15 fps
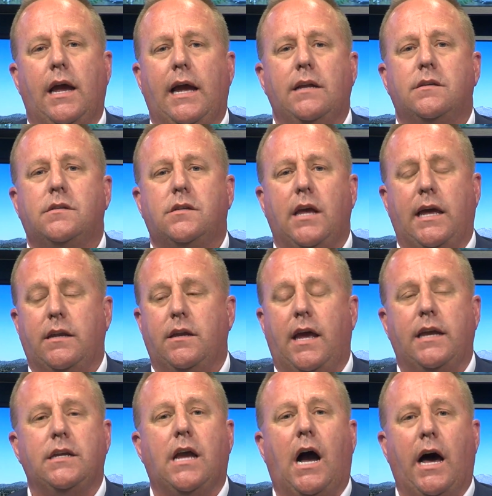
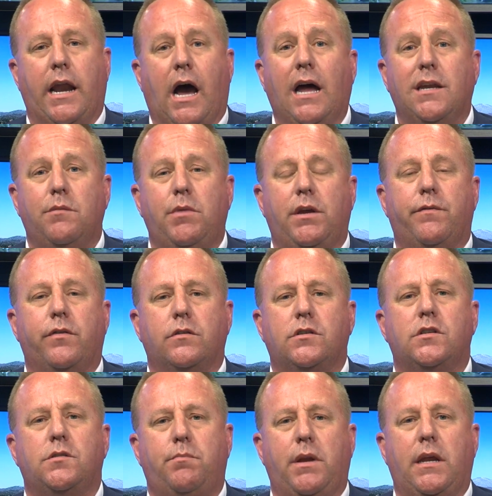had got onto me for
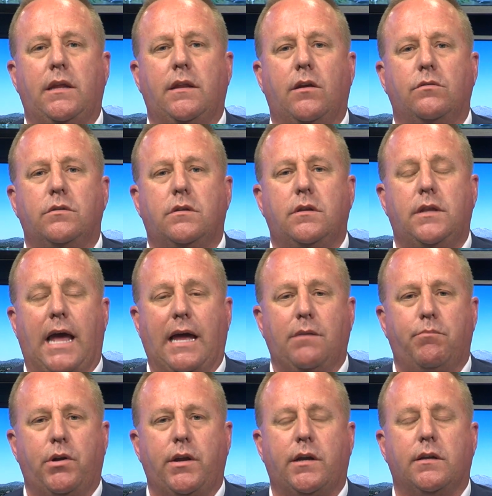suspending
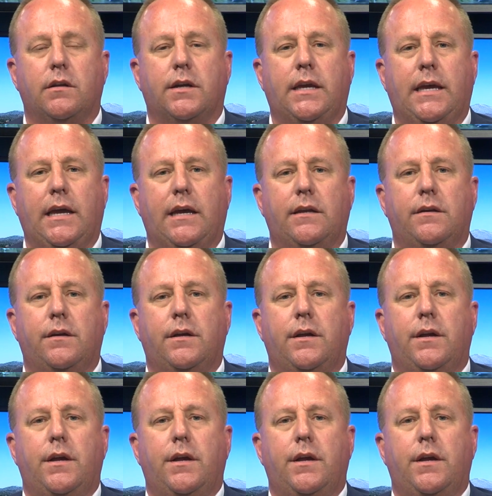that particular kid.